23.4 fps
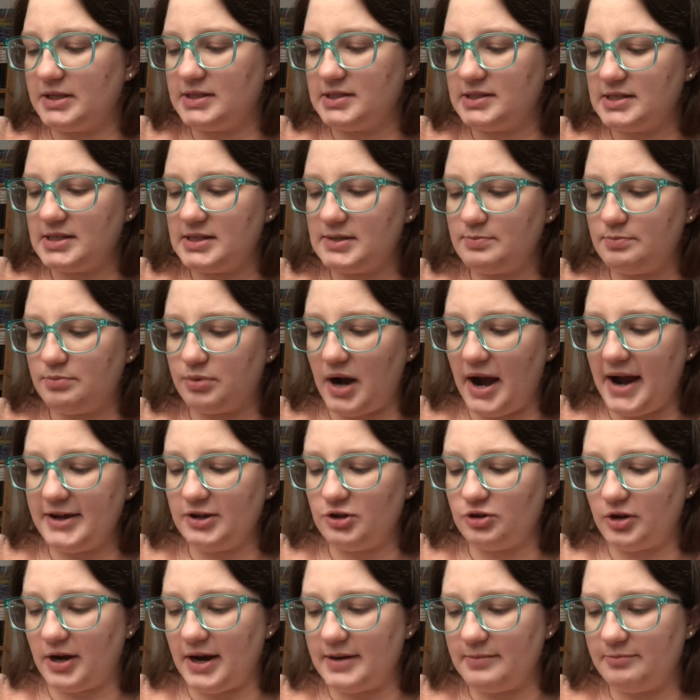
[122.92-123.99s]
this is Bright
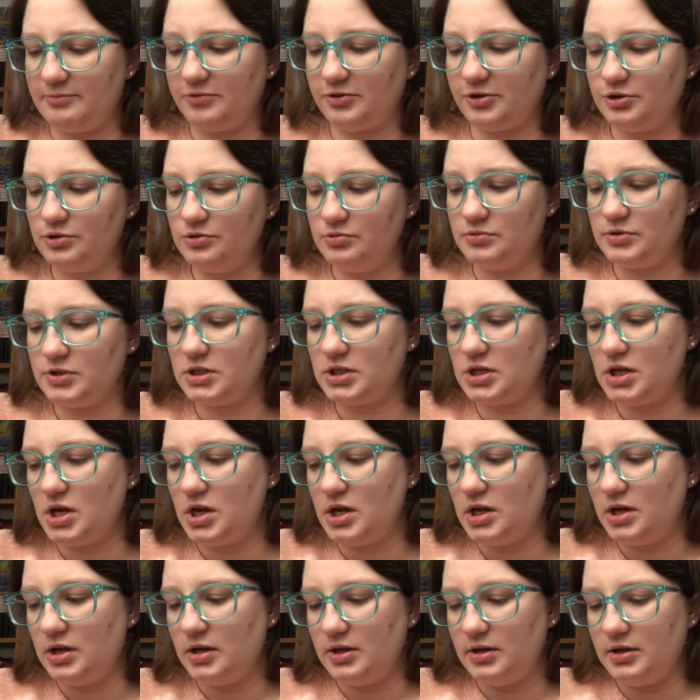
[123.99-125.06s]
Grapefruit.
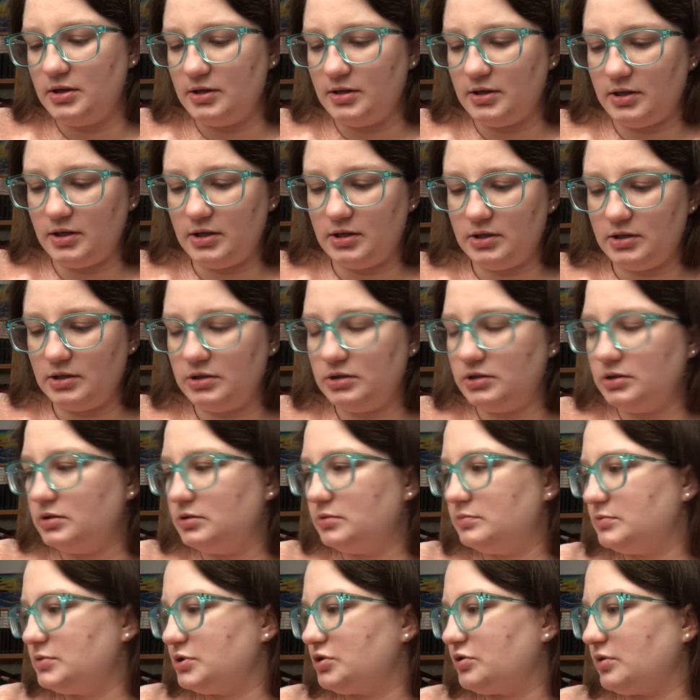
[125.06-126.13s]
So
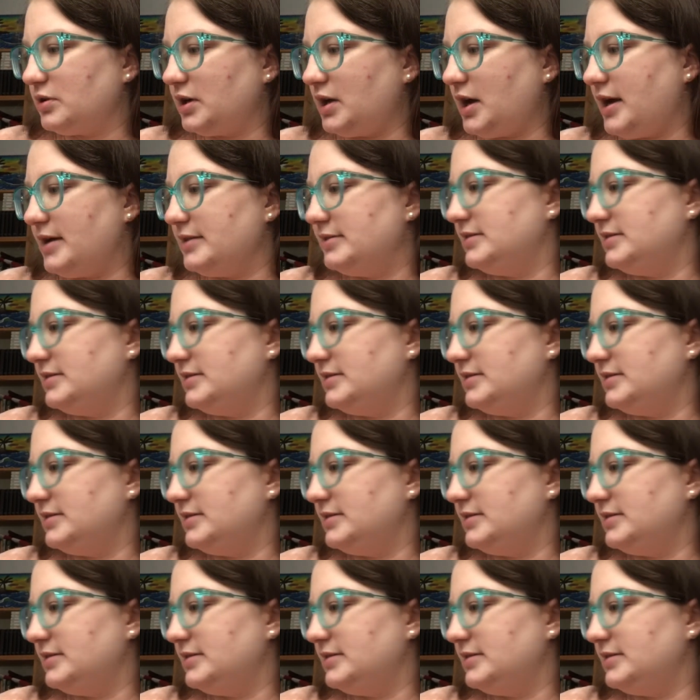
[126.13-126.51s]
I've got